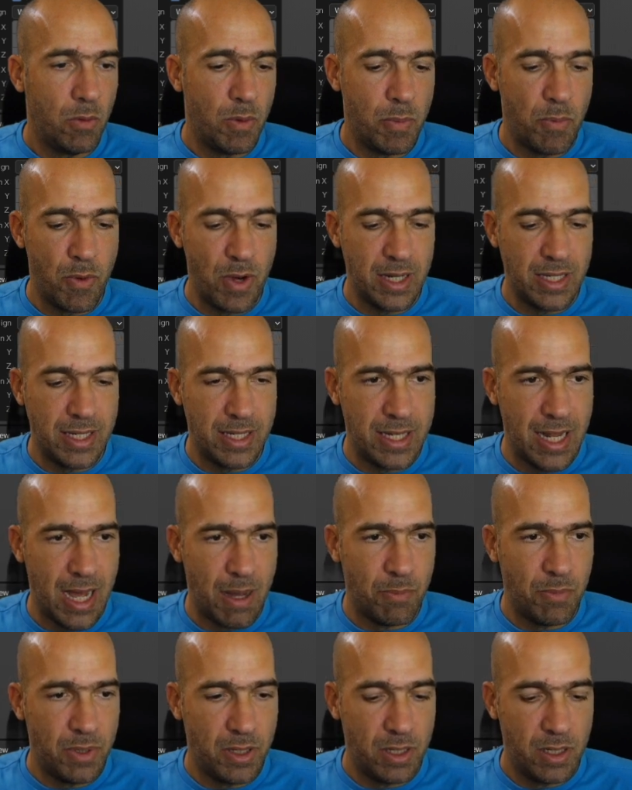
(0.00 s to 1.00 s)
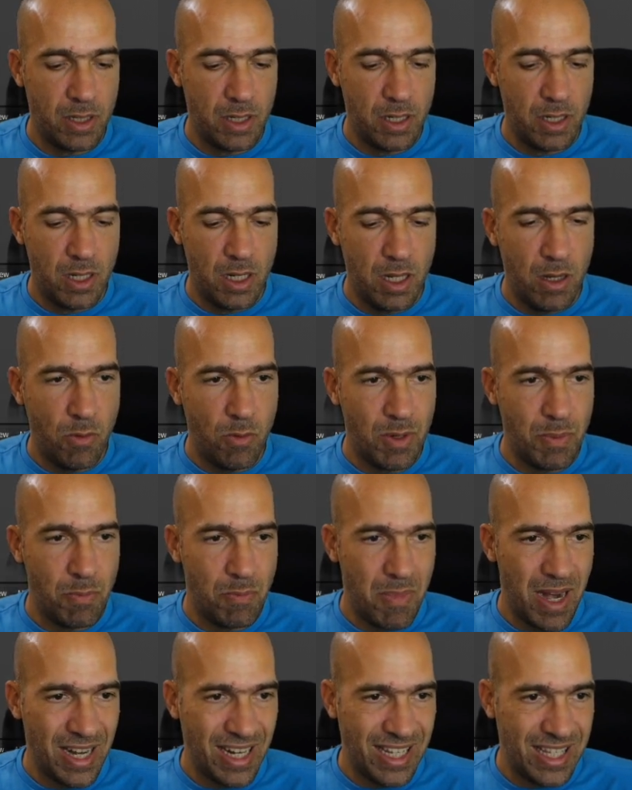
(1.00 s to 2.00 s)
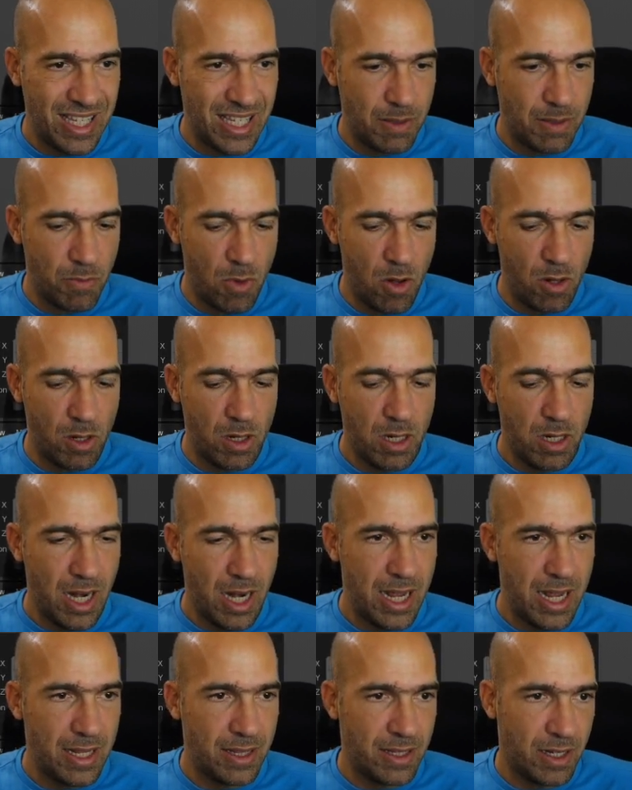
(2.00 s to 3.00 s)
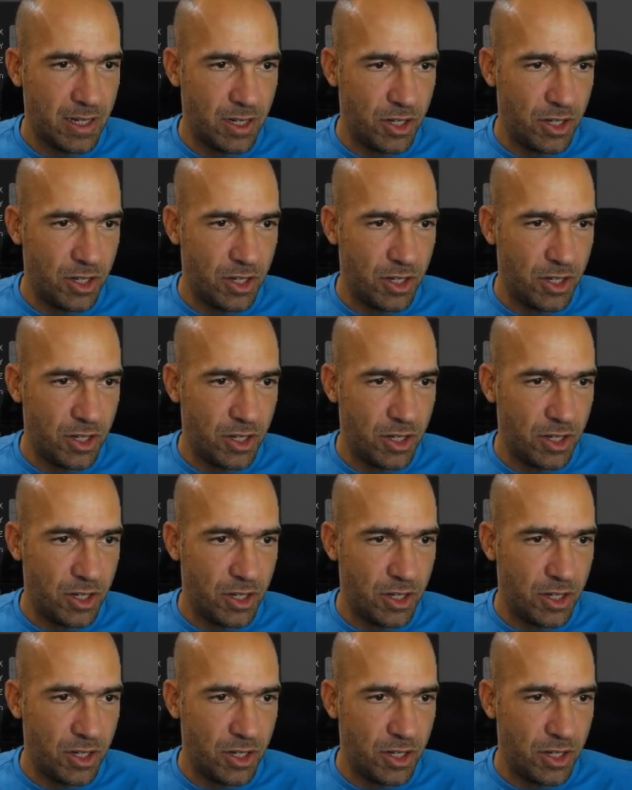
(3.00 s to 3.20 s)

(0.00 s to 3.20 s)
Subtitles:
we press tab, we make it smaller and